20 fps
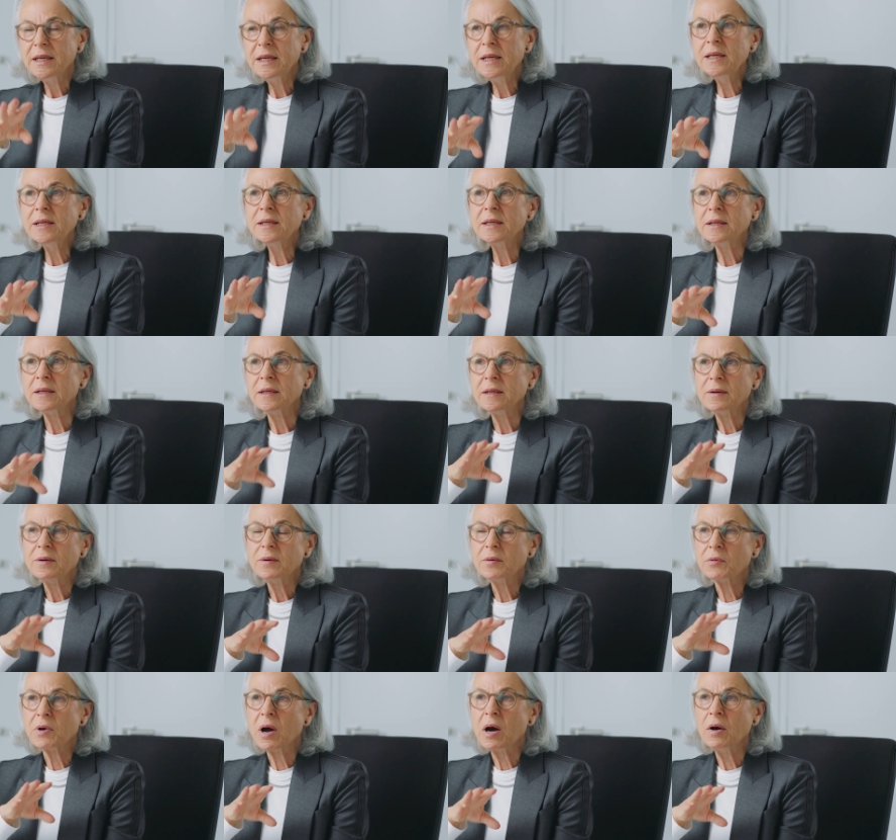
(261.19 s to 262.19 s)
inner
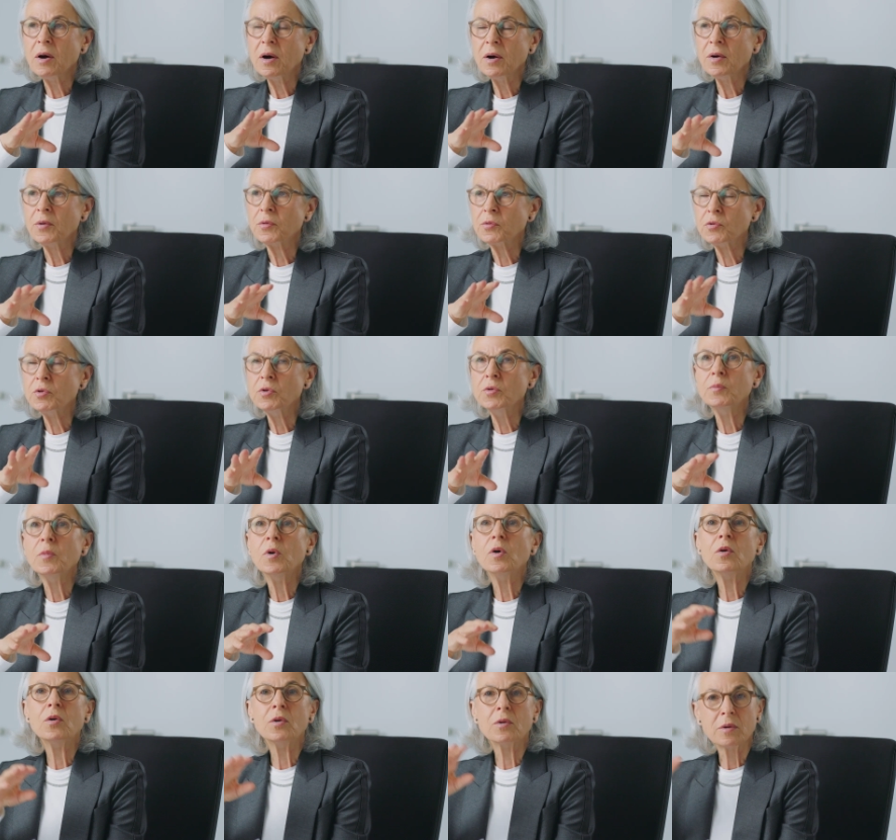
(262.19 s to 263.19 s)
uh,
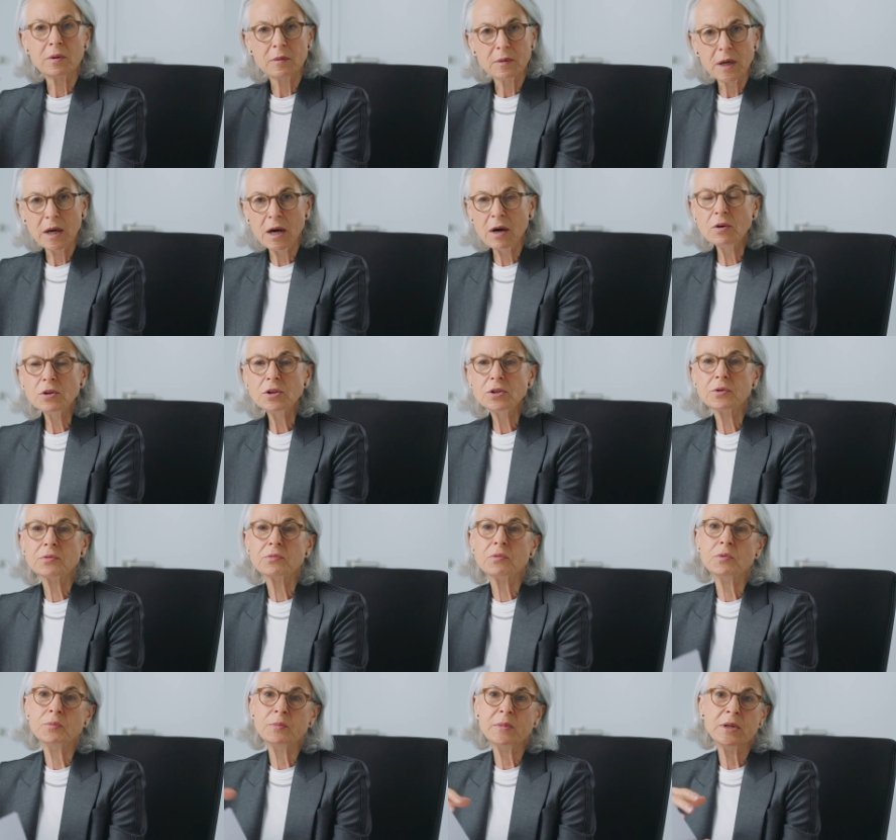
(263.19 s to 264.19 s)
room or outer
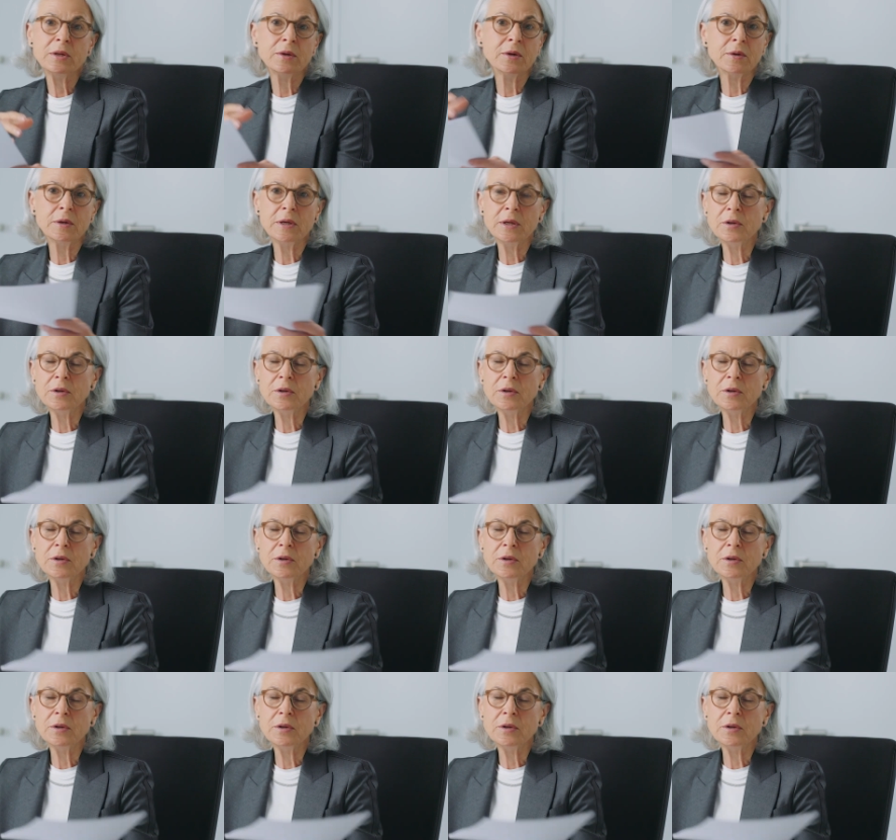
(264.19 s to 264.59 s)
room in a,